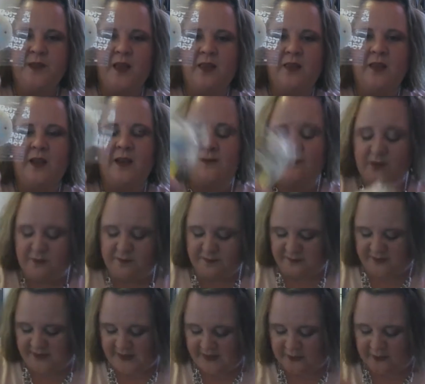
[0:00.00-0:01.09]
Love them.
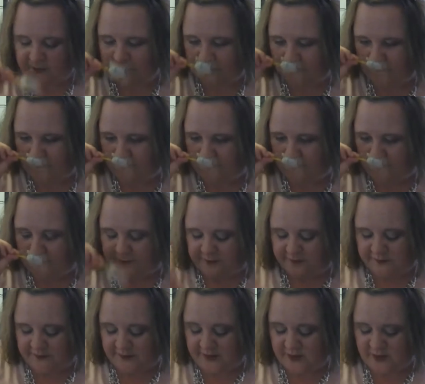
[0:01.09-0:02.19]
They,
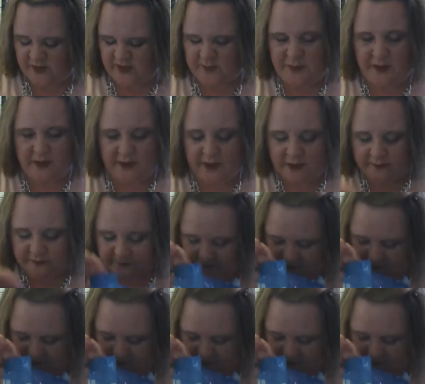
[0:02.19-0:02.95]
they don't smell that.